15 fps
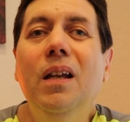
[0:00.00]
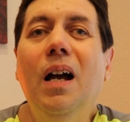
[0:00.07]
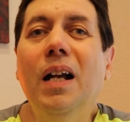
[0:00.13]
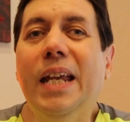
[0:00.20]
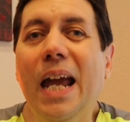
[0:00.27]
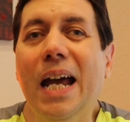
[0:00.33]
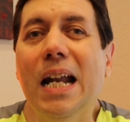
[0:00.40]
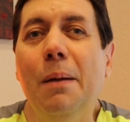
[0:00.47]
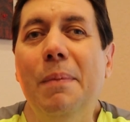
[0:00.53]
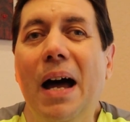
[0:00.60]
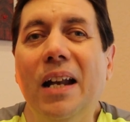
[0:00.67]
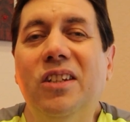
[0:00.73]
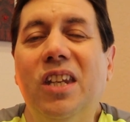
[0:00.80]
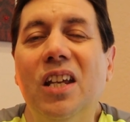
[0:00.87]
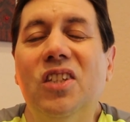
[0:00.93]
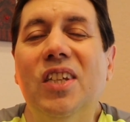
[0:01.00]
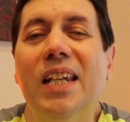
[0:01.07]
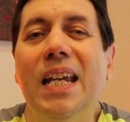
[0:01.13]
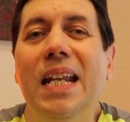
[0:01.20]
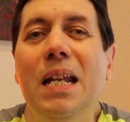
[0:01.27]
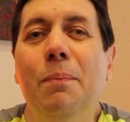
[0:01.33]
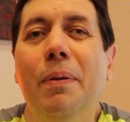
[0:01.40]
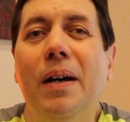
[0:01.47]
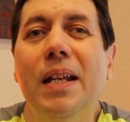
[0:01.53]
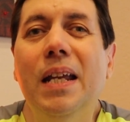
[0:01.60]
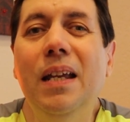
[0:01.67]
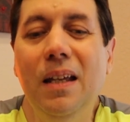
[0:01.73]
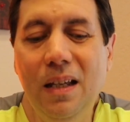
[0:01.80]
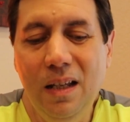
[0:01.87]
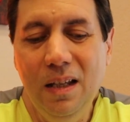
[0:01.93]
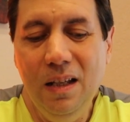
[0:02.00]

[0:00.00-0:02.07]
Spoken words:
Again, I'm not dissing anybody.